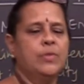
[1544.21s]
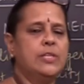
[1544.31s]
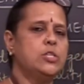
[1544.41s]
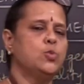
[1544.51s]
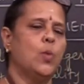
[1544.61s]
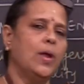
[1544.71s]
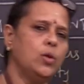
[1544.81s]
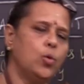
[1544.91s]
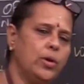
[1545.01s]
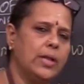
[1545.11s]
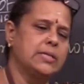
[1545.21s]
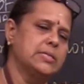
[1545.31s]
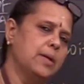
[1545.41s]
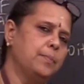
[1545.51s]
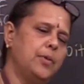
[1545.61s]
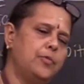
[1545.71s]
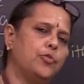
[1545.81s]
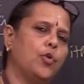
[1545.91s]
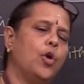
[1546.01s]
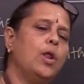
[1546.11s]
This is one good example
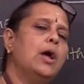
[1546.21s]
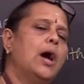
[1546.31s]
for